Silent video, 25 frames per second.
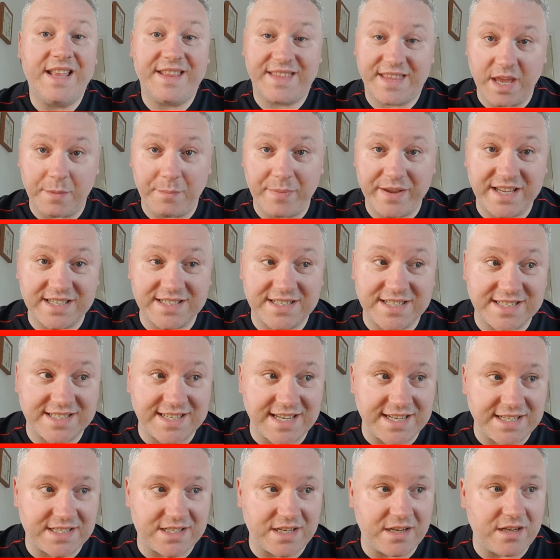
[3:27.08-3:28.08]
Their biggest
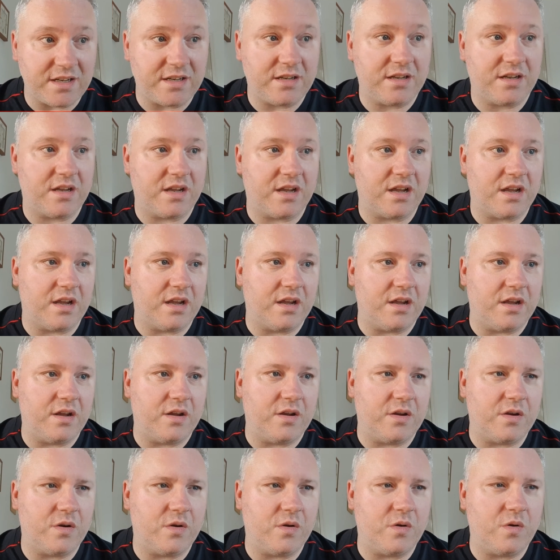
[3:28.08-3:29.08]
assister,
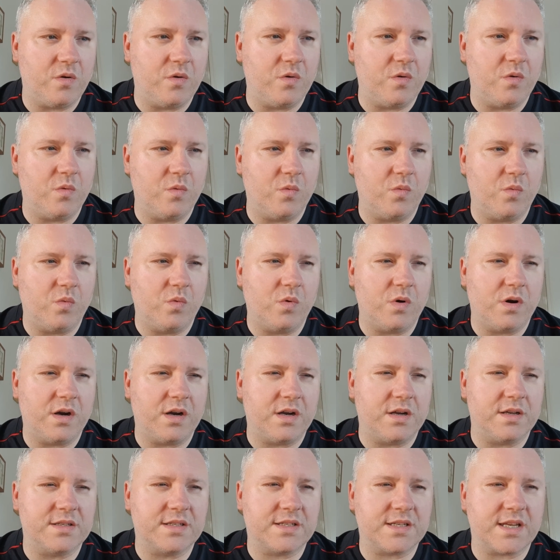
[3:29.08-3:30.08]
who
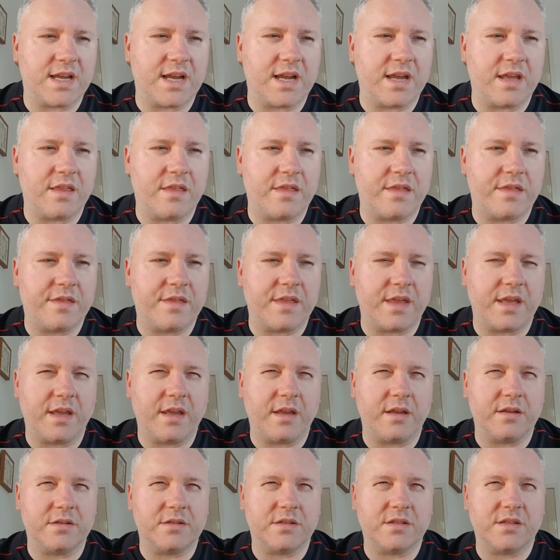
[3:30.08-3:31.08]
was, I
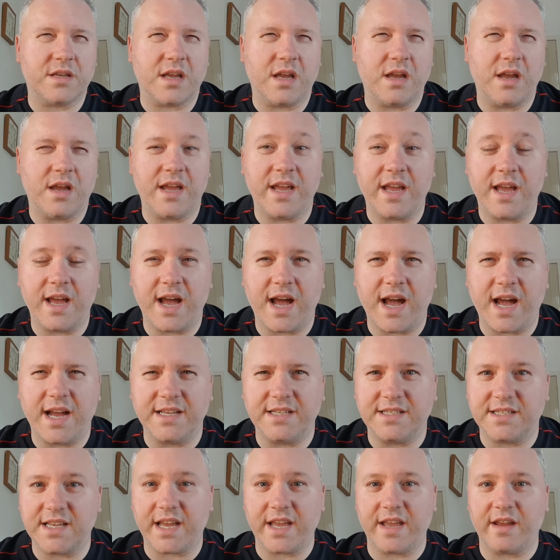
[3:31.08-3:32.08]
think,
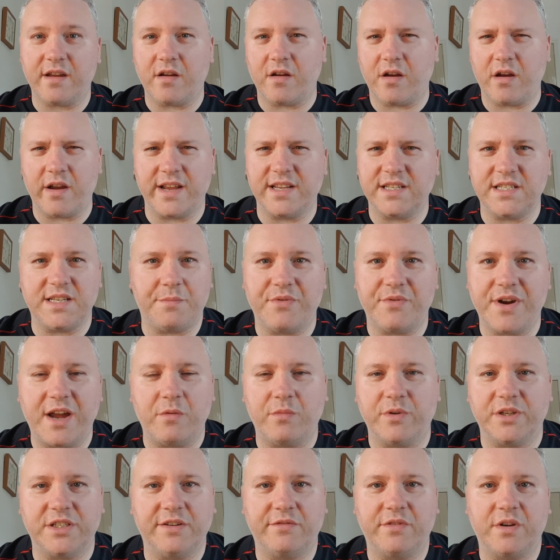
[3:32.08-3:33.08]
Isaiah or Izzy
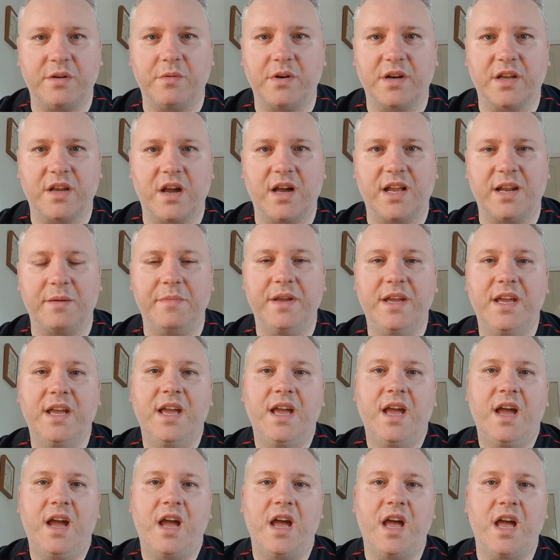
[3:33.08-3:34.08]
Brown, whichever you want to call him,
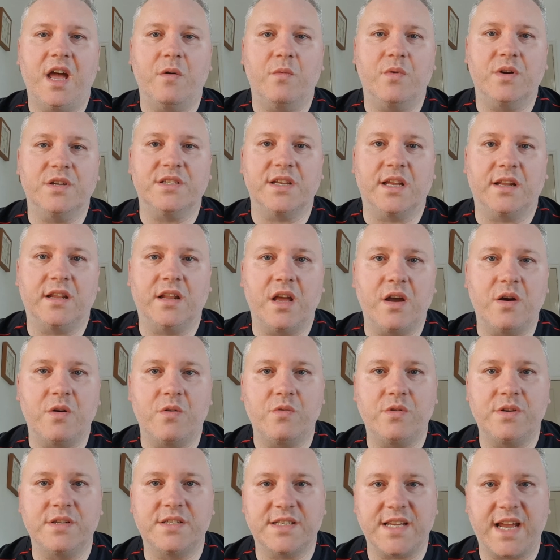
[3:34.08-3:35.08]
was a
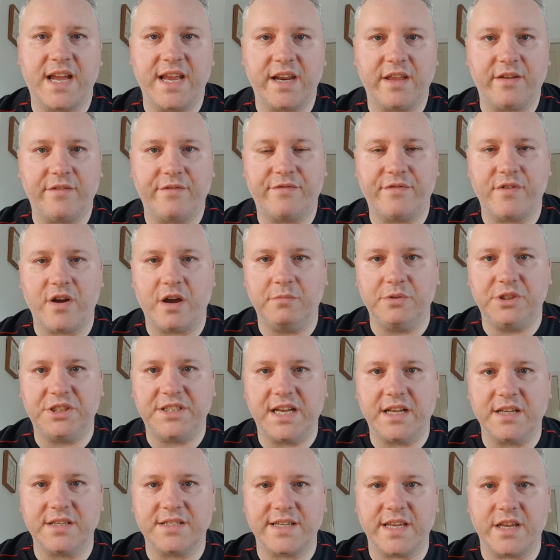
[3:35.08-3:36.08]
loan signing from
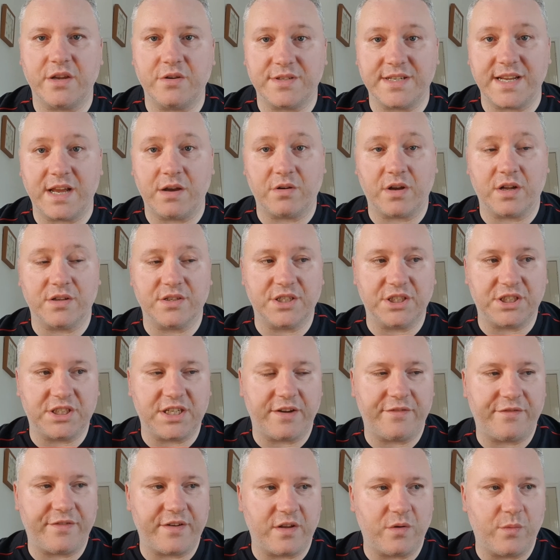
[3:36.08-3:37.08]
Chelsea, who's now gone to
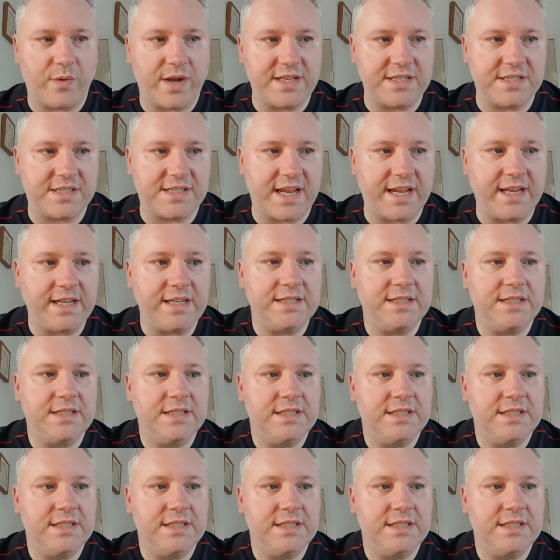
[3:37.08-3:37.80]
Sheffield Wednesday.